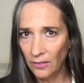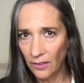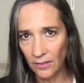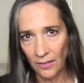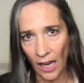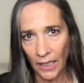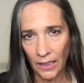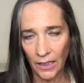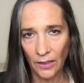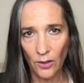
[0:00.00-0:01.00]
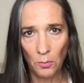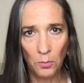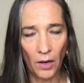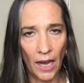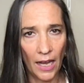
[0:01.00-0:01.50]
designing the
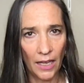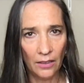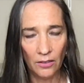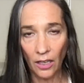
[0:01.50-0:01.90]
brand,